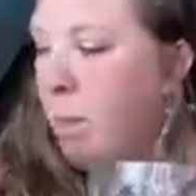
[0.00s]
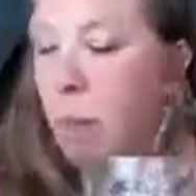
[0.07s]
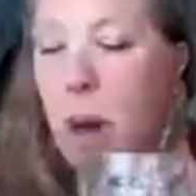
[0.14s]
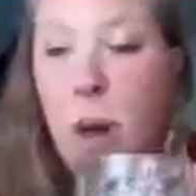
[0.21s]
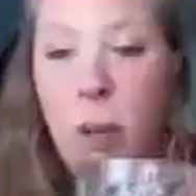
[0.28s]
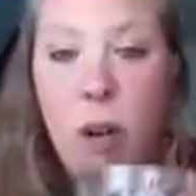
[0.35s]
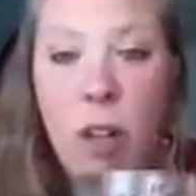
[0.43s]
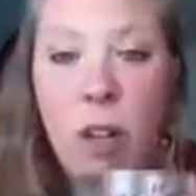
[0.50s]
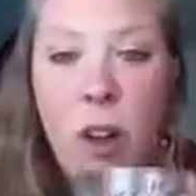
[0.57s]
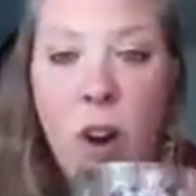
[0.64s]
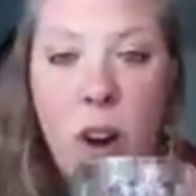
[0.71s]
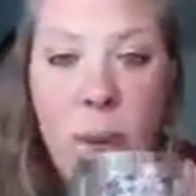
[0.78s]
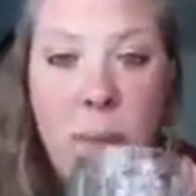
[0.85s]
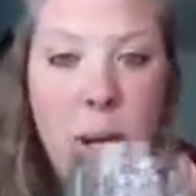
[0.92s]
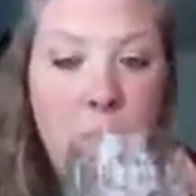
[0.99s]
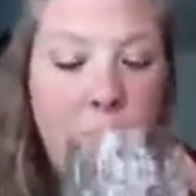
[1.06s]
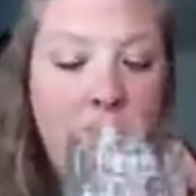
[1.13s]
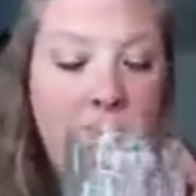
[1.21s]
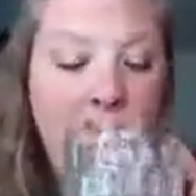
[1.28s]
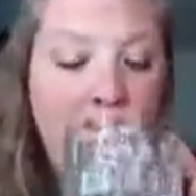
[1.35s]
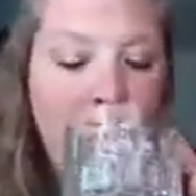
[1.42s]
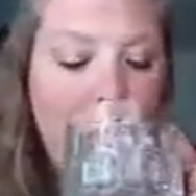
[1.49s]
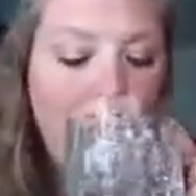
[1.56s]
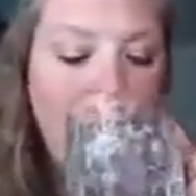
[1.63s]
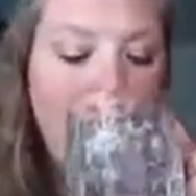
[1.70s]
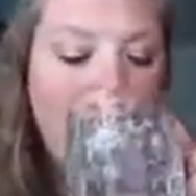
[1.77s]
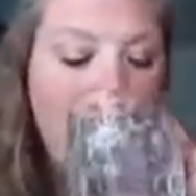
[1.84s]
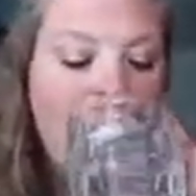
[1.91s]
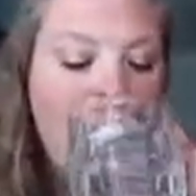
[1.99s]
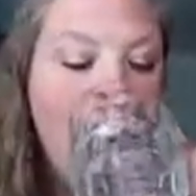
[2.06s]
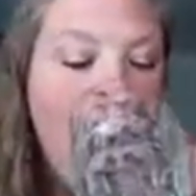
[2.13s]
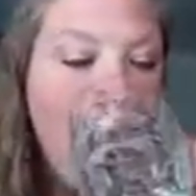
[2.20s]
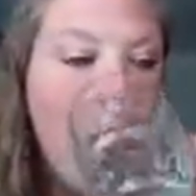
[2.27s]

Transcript: I would have thought it might be the great white now.